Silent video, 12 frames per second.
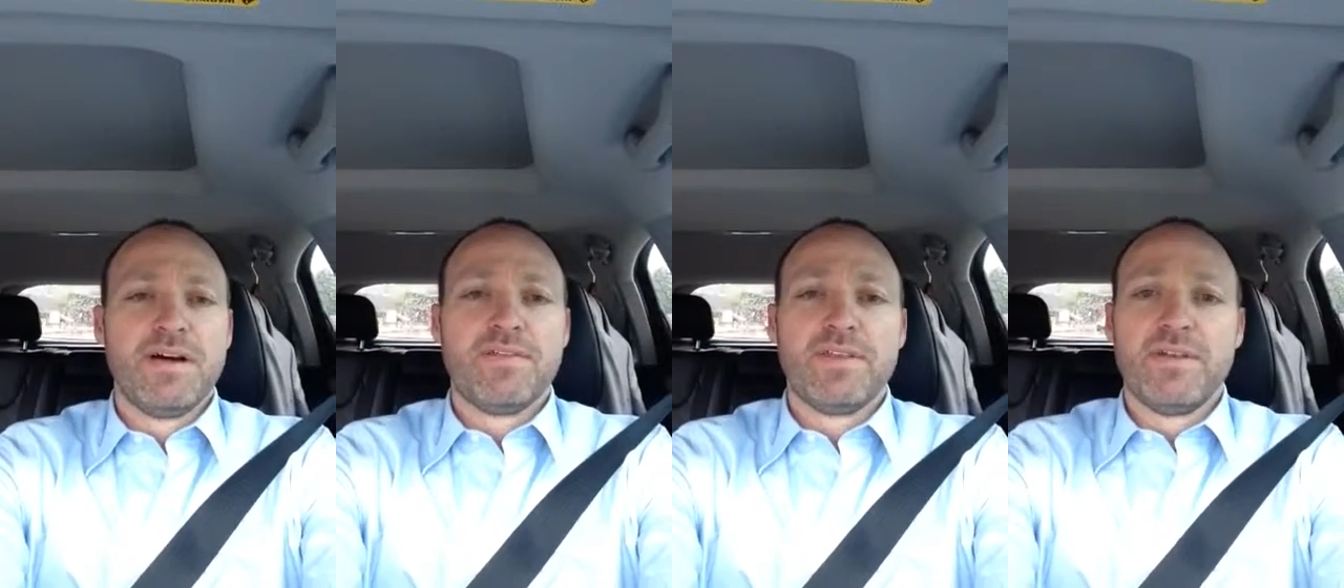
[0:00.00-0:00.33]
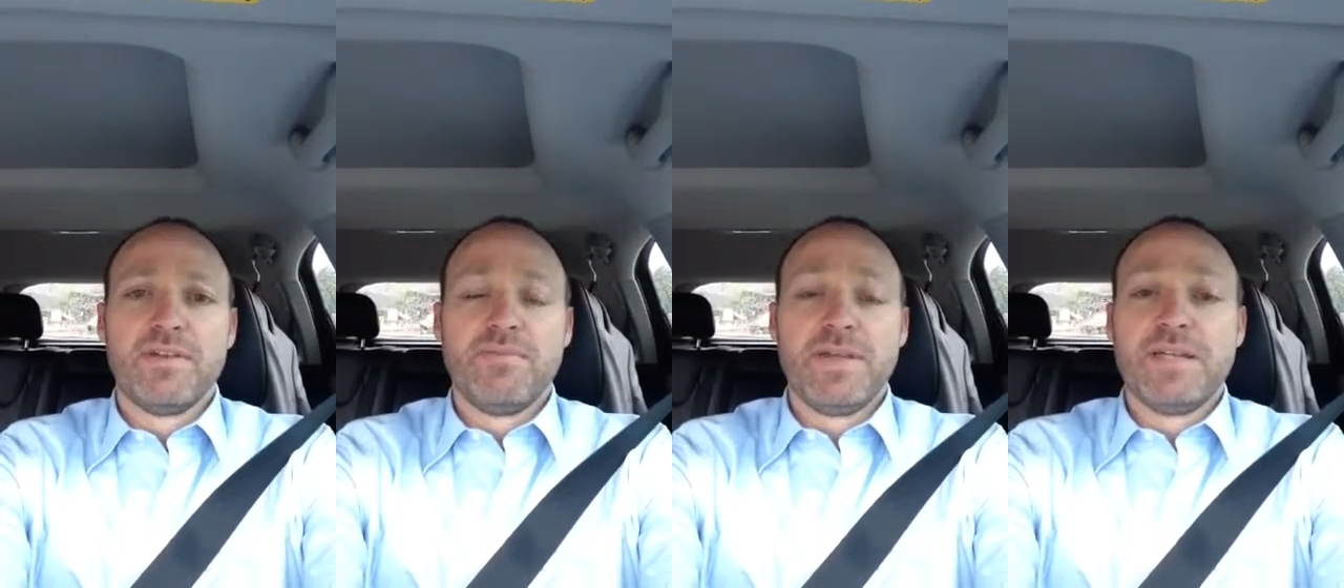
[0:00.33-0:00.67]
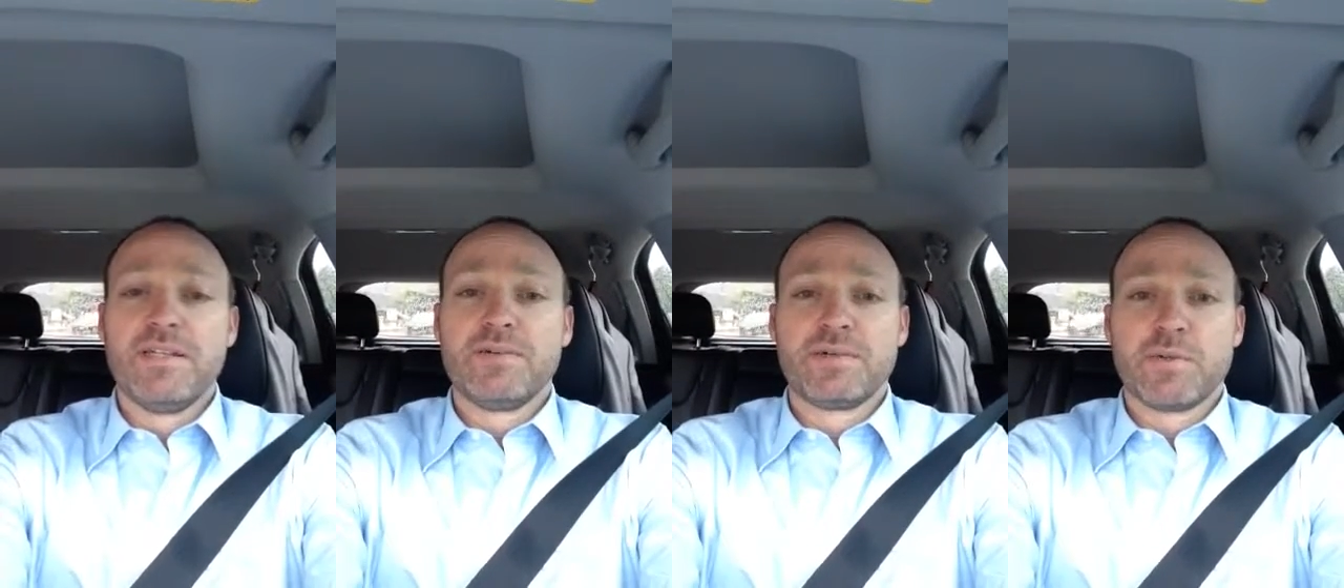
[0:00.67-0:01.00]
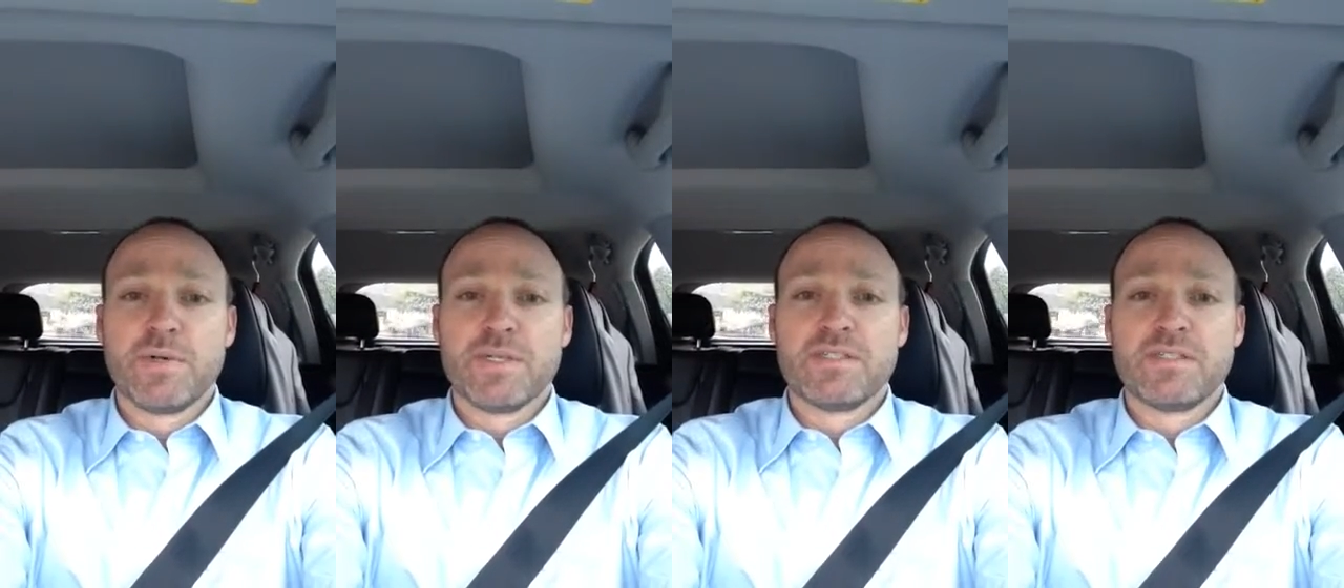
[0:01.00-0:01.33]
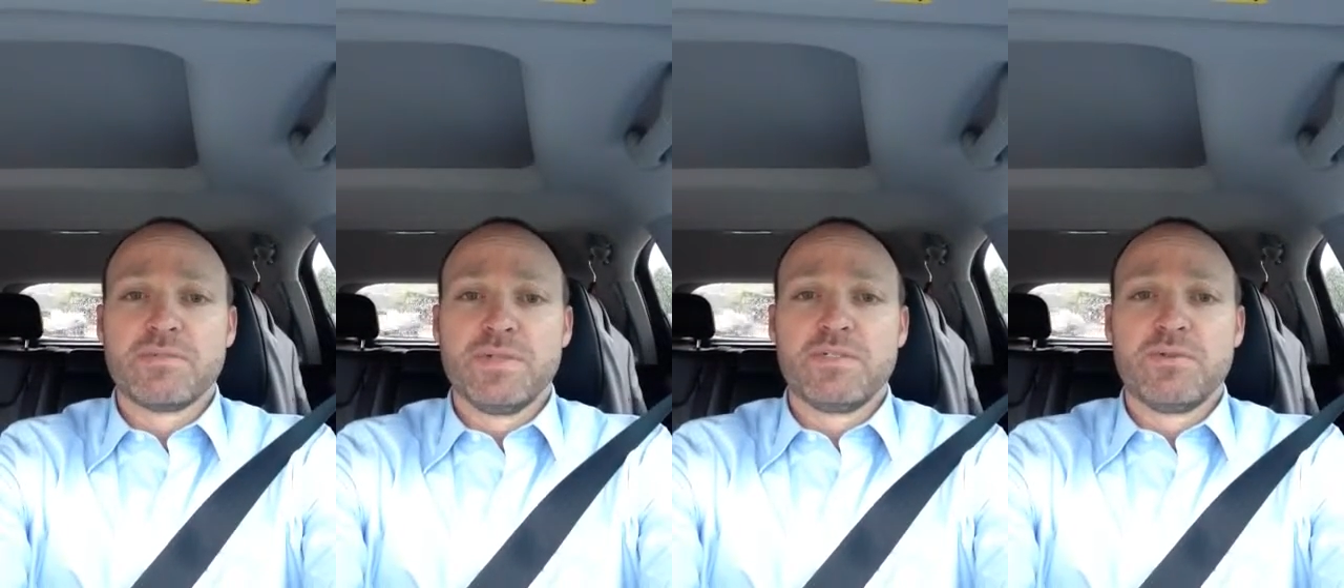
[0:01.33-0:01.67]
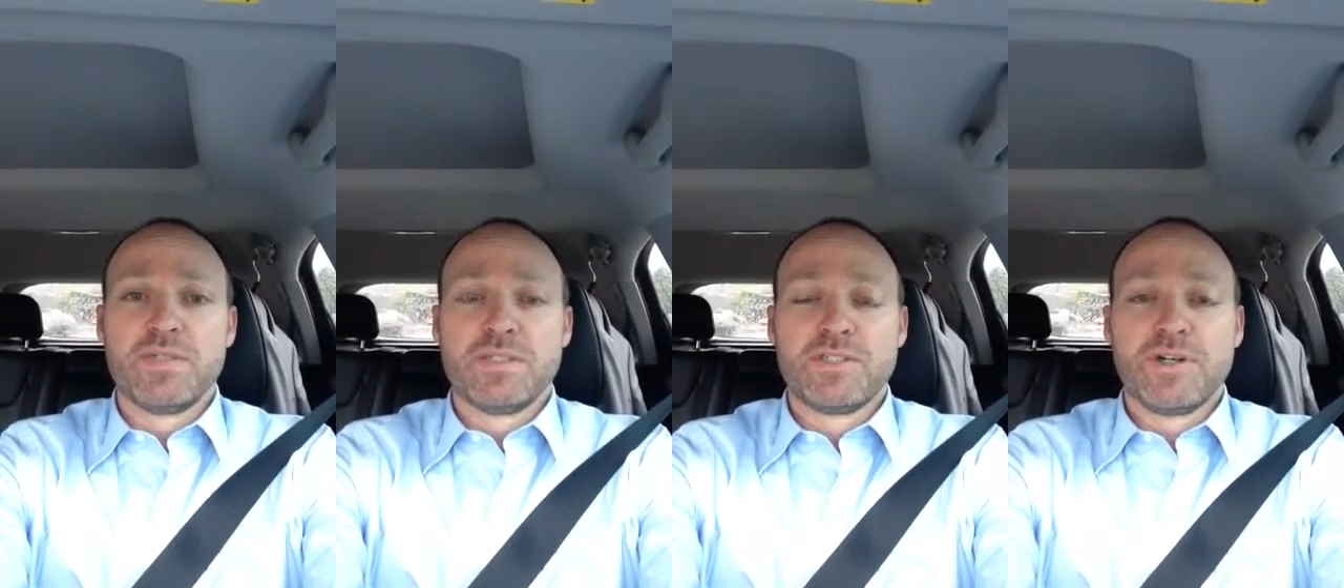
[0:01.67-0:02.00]
then immediately request to speak to
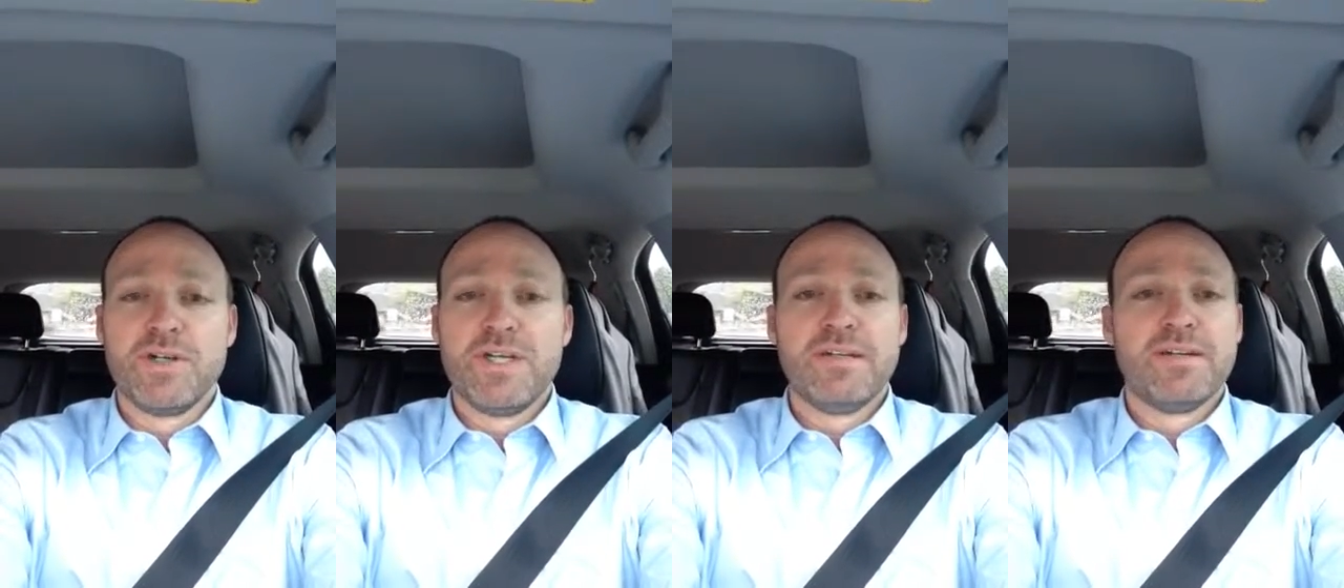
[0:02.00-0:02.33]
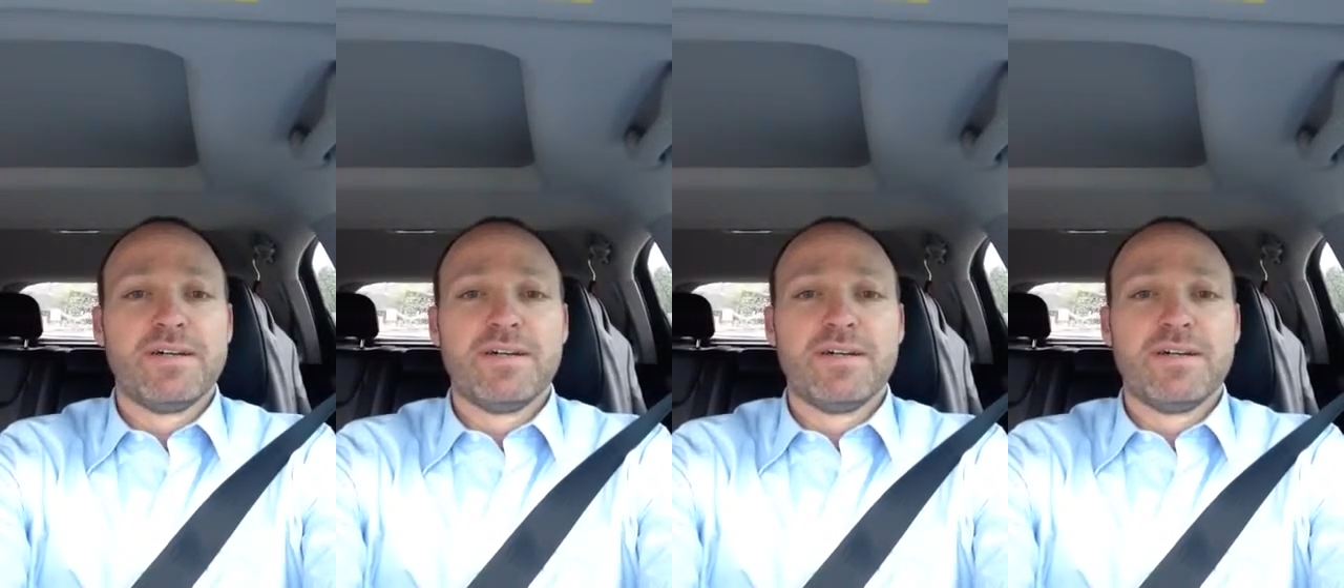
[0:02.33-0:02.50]
an attorney.